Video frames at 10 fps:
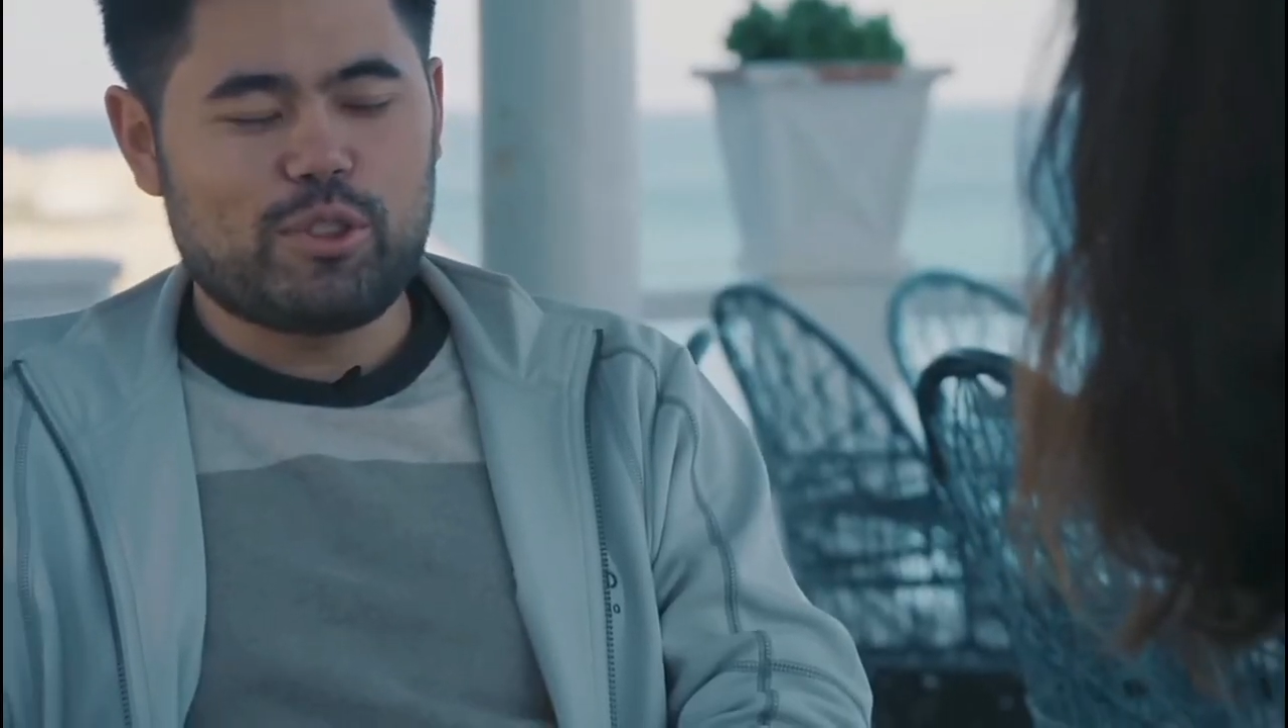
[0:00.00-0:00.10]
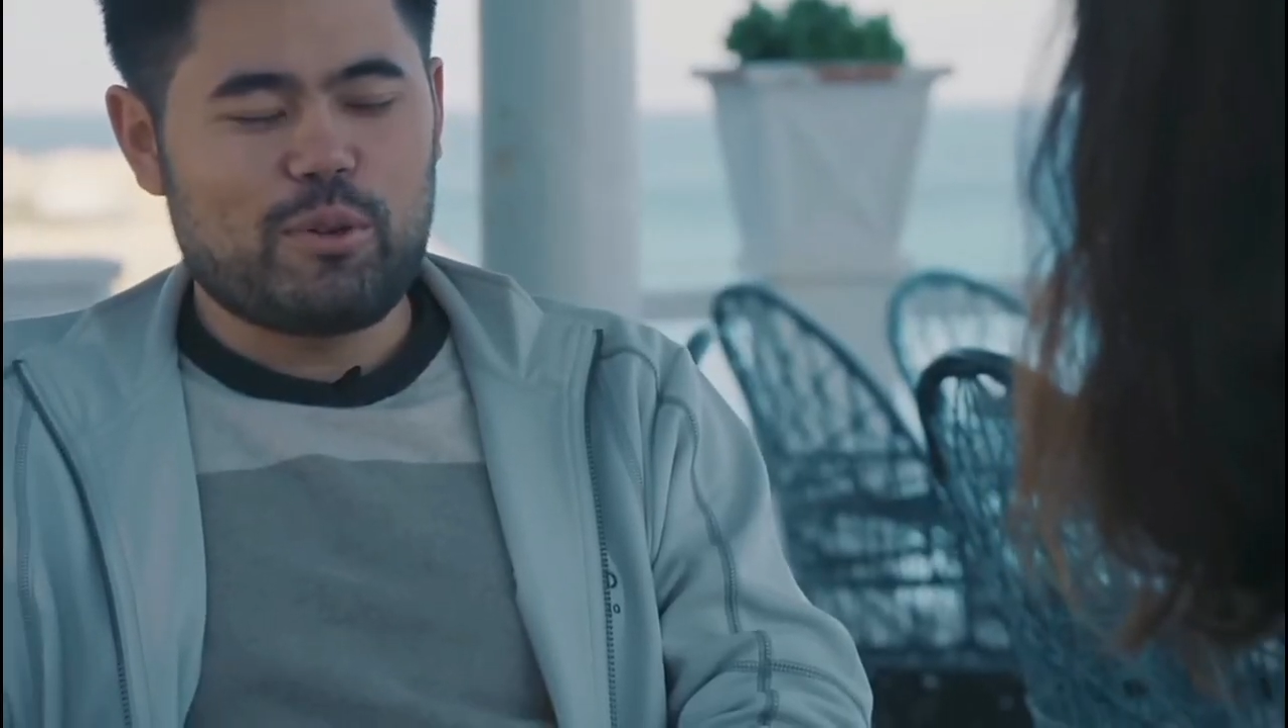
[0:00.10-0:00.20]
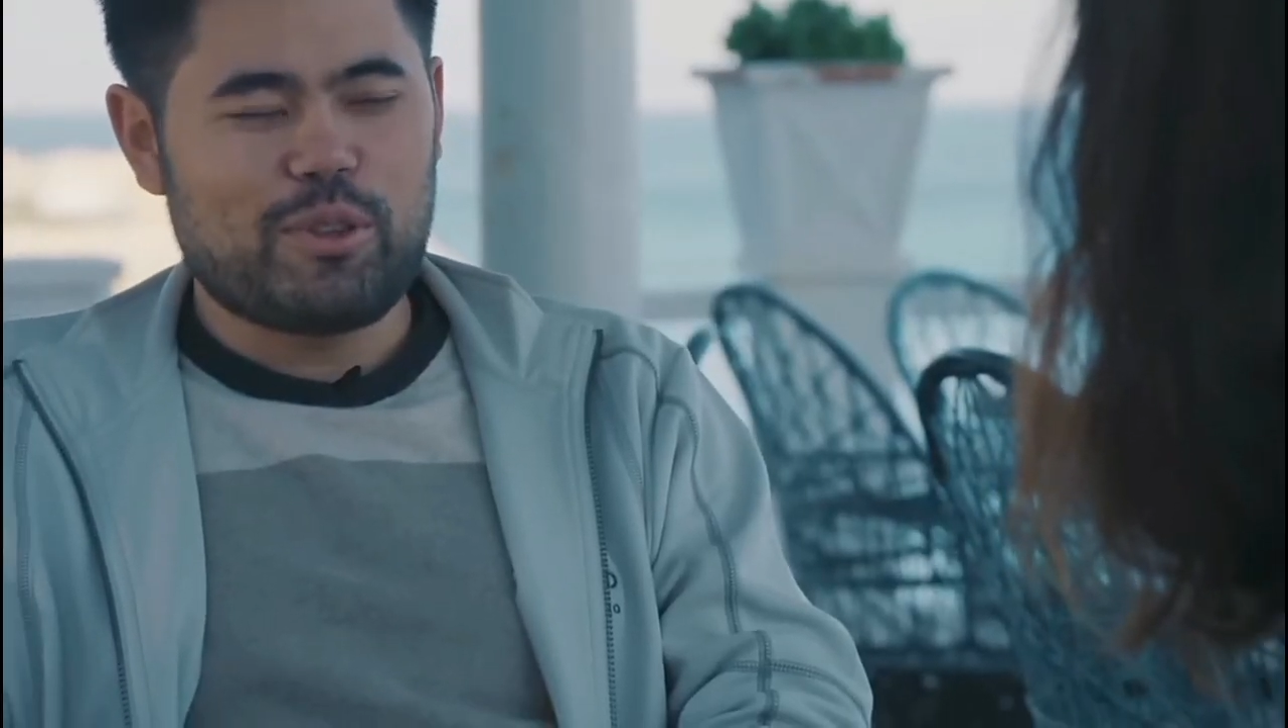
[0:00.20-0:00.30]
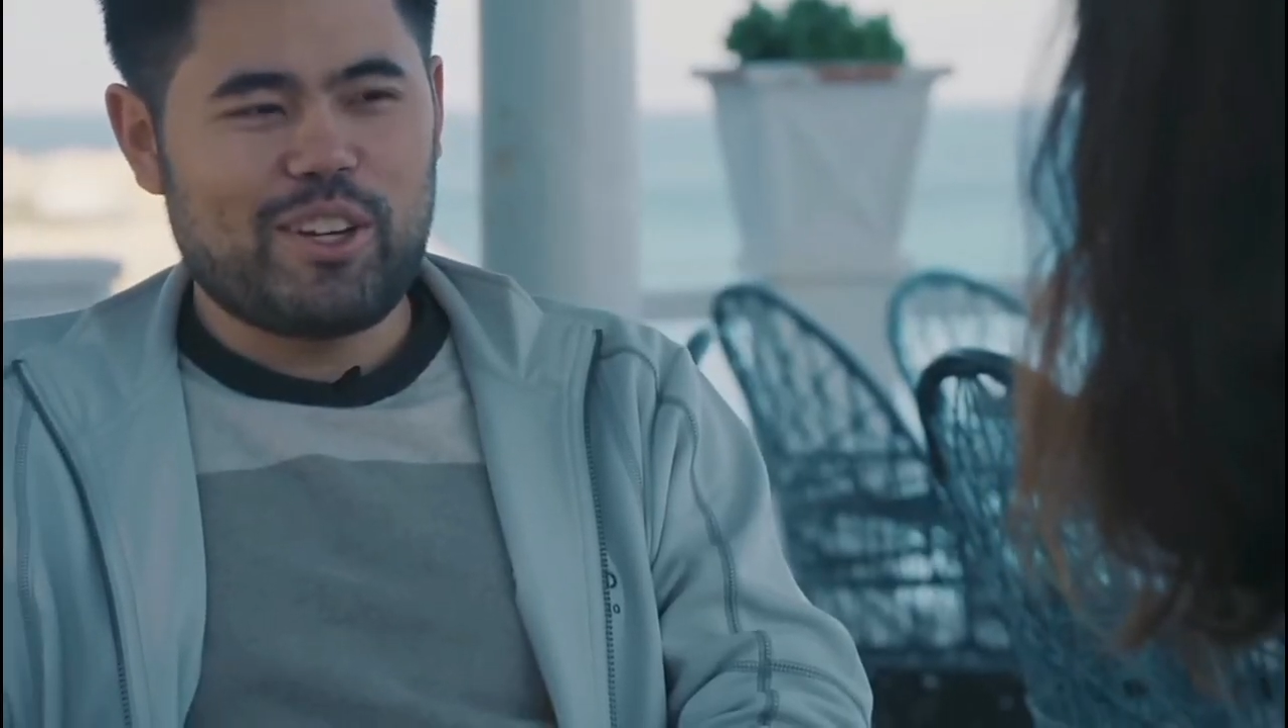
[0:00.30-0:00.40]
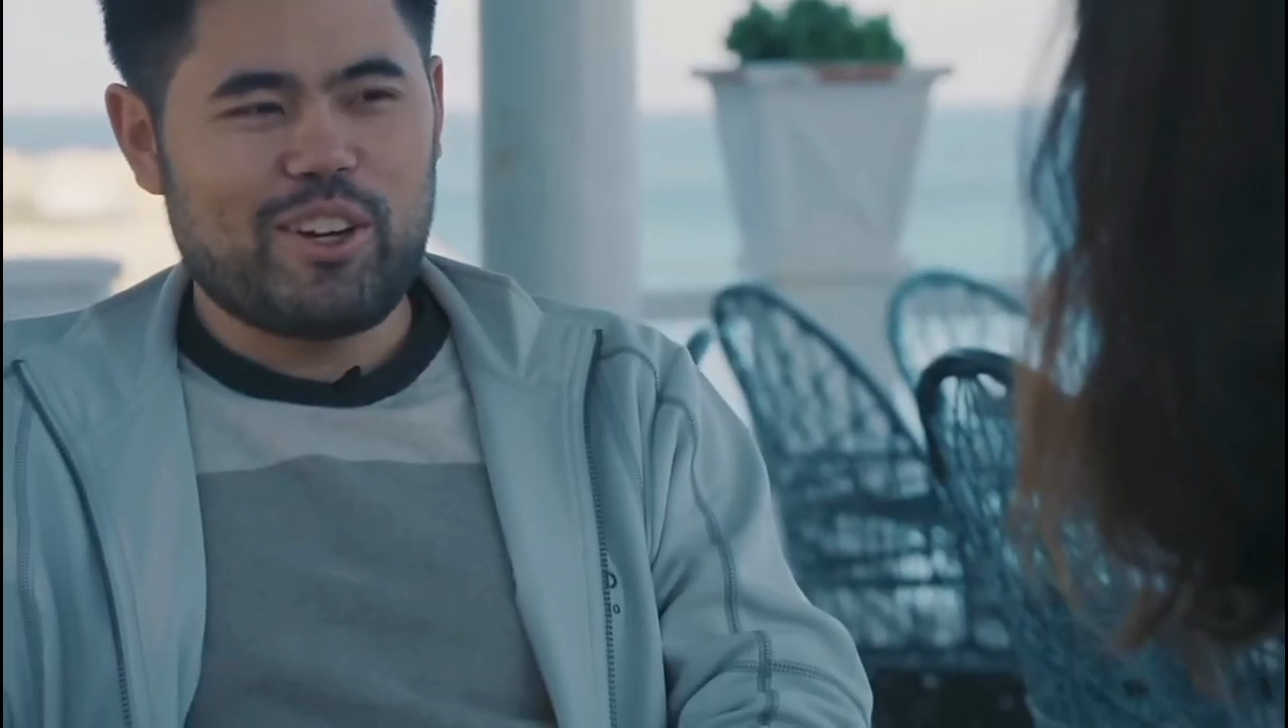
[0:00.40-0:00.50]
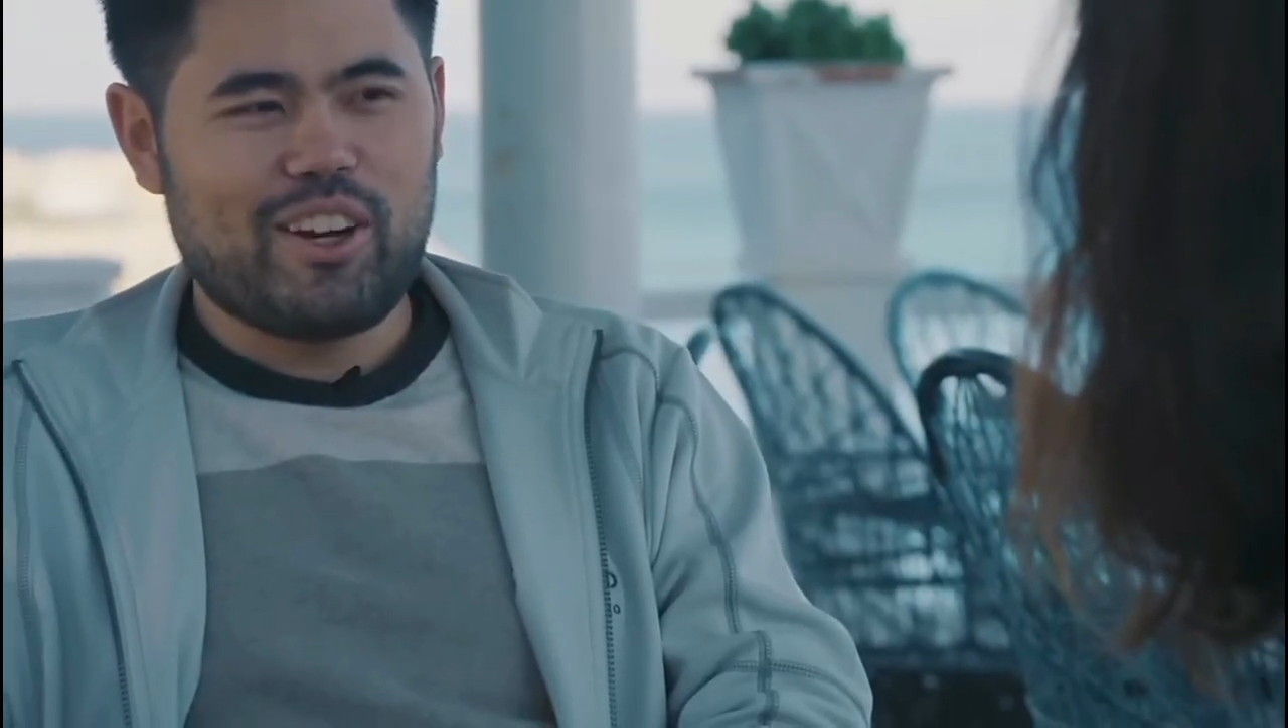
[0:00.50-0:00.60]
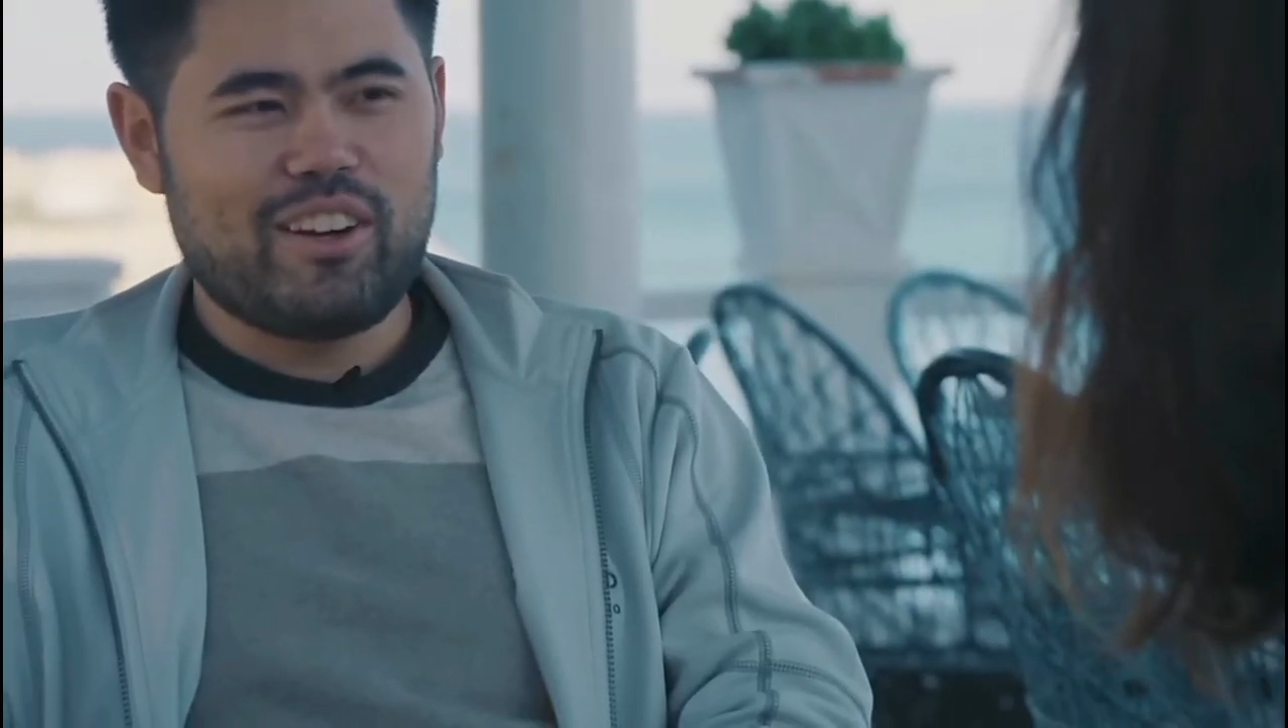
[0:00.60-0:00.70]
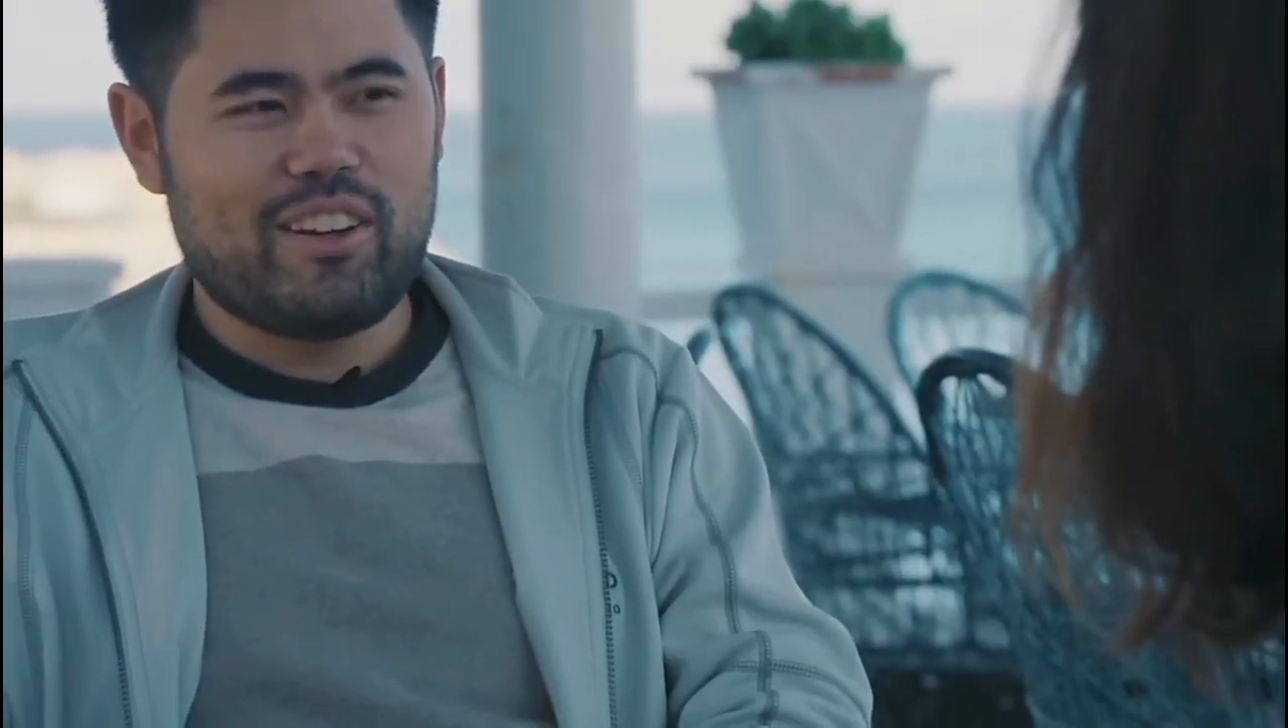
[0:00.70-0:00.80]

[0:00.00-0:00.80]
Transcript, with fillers: are what they are.